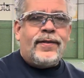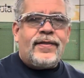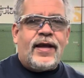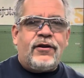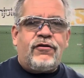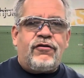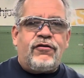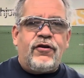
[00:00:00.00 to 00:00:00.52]
they
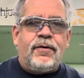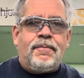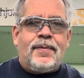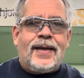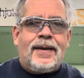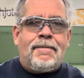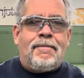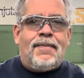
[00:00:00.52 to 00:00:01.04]
should
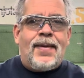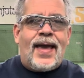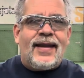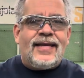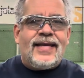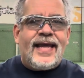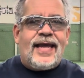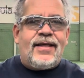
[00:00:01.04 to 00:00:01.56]
be
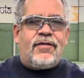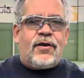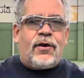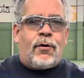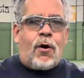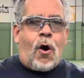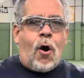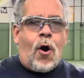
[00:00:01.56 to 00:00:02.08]
bending their
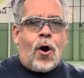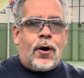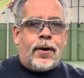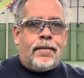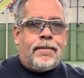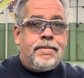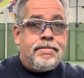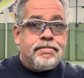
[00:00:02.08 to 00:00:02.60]

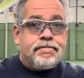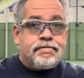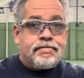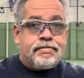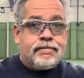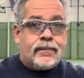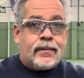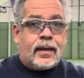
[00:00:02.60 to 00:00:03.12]
arm
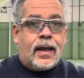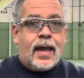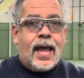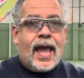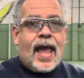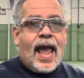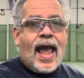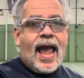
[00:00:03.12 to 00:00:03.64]

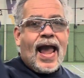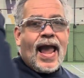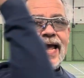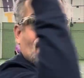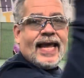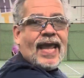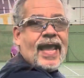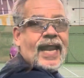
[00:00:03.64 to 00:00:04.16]
and
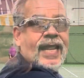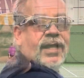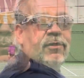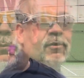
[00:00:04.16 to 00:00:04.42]
hitting the